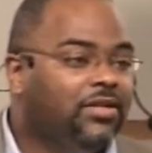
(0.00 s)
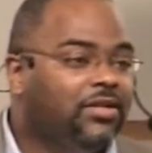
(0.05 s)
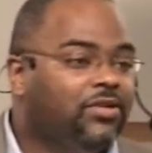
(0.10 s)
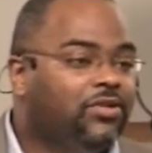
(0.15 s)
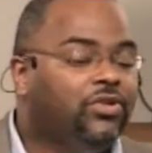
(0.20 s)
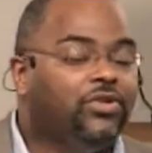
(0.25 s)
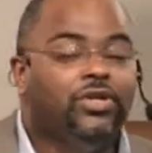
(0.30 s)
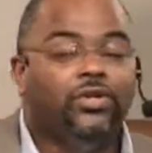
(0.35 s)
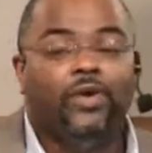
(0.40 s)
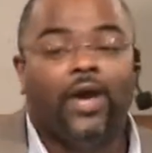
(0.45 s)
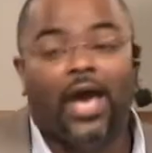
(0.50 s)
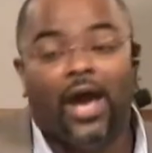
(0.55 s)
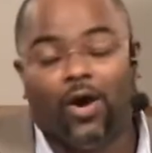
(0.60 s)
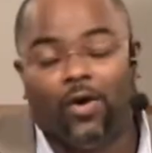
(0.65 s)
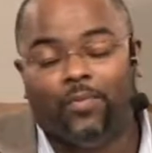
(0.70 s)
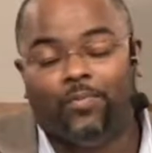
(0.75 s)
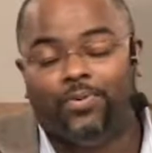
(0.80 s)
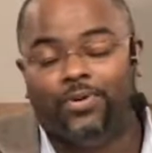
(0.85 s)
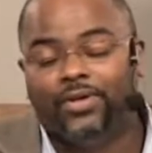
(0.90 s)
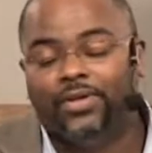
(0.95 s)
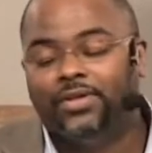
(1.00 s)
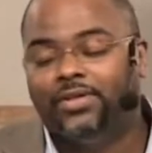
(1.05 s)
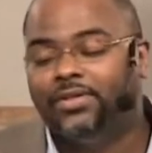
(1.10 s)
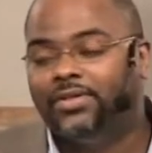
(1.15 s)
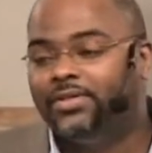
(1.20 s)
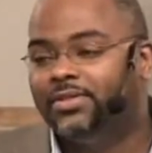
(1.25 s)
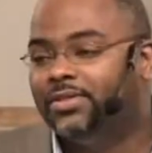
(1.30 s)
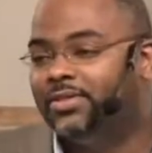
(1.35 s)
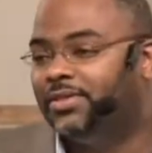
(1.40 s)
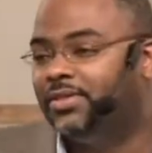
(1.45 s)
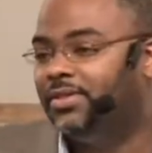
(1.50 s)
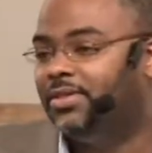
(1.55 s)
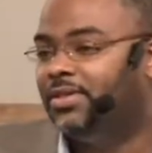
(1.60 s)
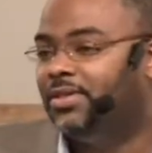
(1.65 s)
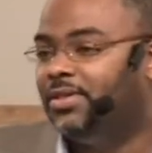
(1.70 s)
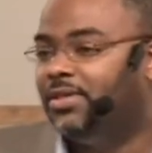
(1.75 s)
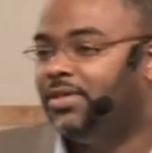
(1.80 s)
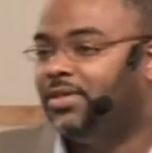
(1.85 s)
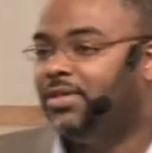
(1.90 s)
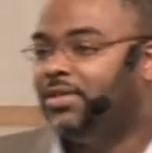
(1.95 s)
do you help?
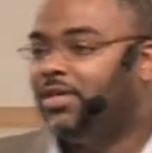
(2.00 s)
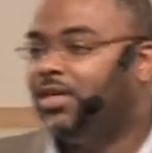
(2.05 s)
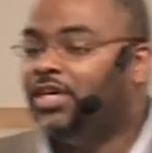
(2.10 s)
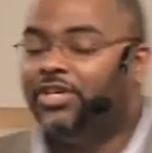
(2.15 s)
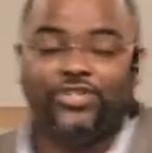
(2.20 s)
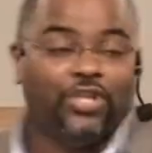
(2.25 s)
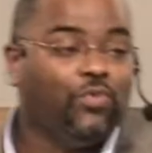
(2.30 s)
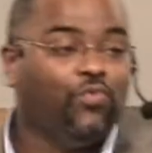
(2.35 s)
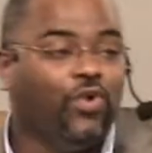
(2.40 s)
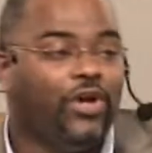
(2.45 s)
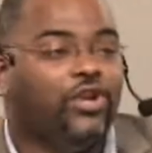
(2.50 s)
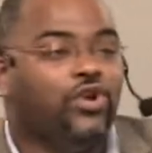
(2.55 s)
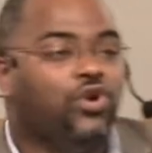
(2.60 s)
Someone